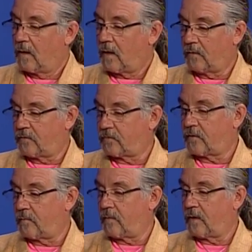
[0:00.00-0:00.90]
I just,
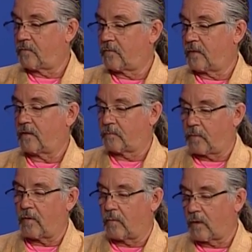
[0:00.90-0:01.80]
um, it's, that's
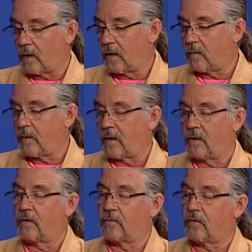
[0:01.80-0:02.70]
part of what I like about
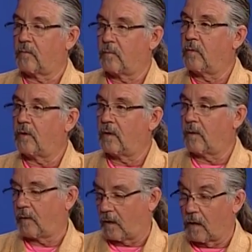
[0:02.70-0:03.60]
it is the community. I
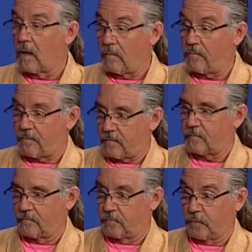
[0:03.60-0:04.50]
mean, I mm-hmm. love
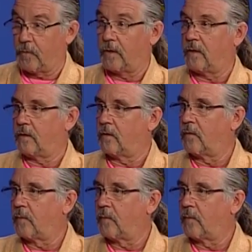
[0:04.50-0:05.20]
doing it, you know.